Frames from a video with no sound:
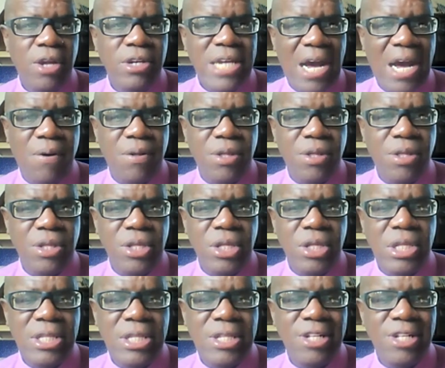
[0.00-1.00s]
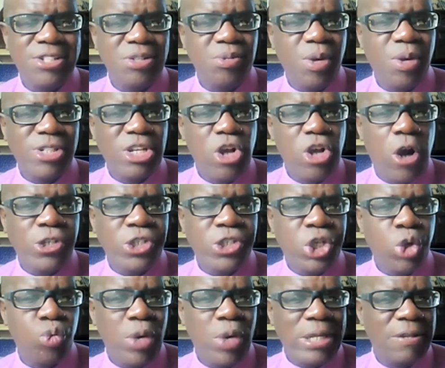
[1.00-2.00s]
Now, this was an
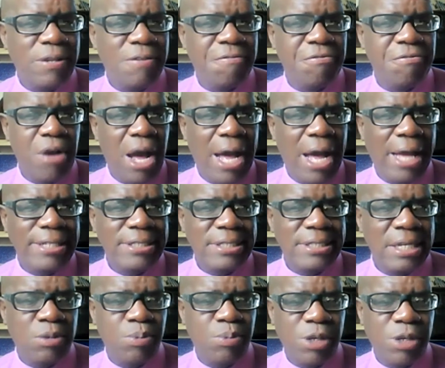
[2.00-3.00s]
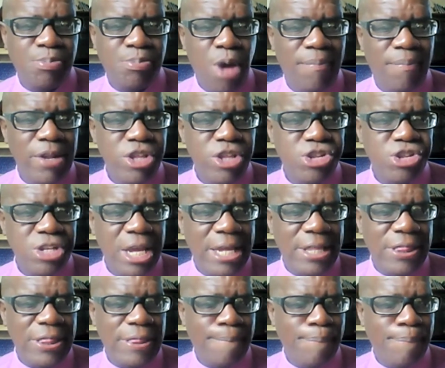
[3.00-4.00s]
article written and it was published
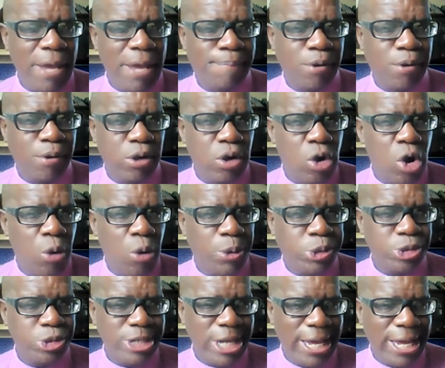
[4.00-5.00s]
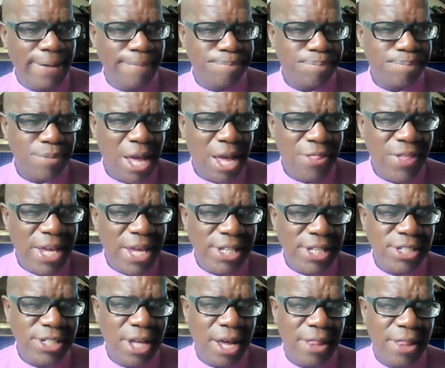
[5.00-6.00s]
in the paper or today. I think
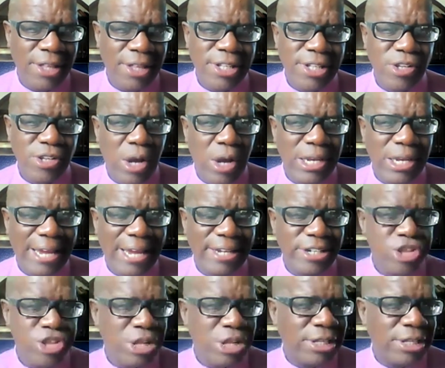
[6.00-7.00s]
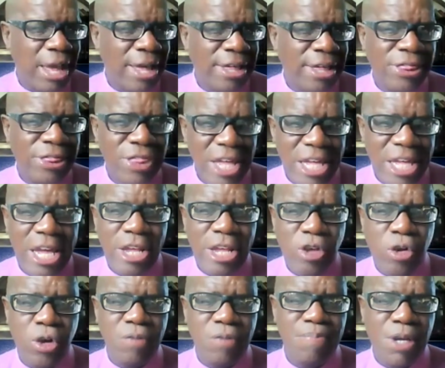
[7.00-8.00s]
it's, yeah, that's an online edition. And I think
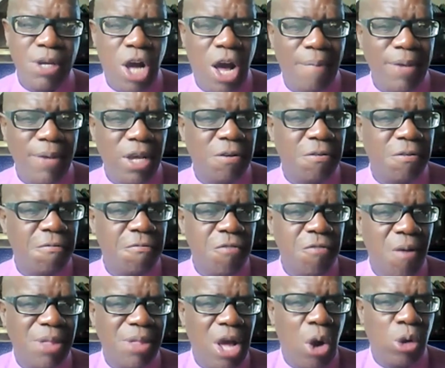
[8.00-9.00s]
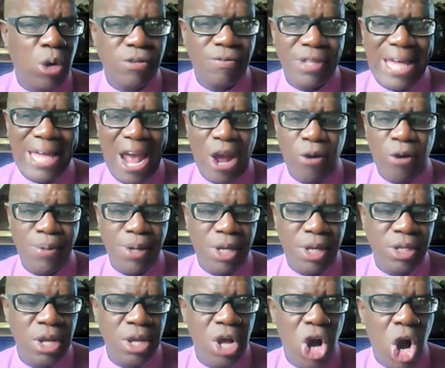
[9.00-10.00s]
it could be coming from the out of the
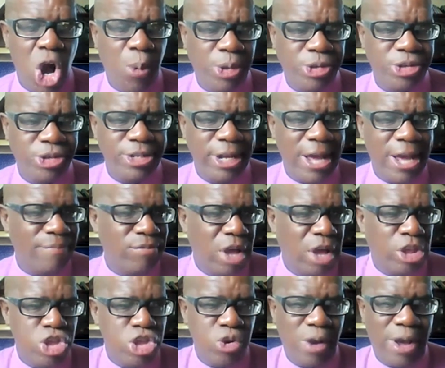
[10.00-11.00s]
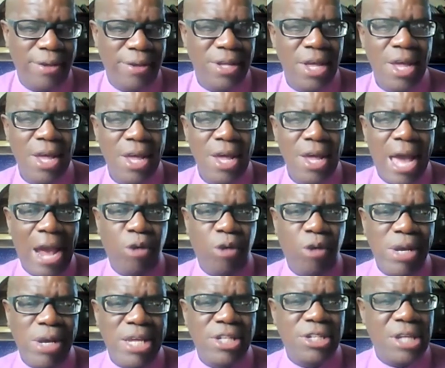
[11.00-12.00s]
Caribbean or today. I'm not sure. I
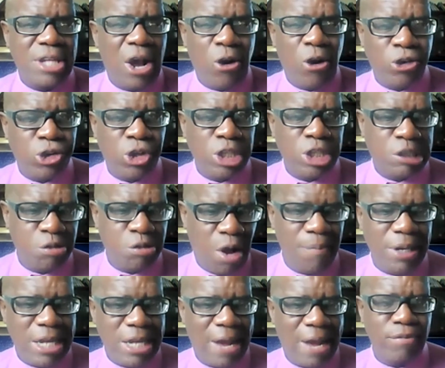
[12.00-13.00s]
read articles from it.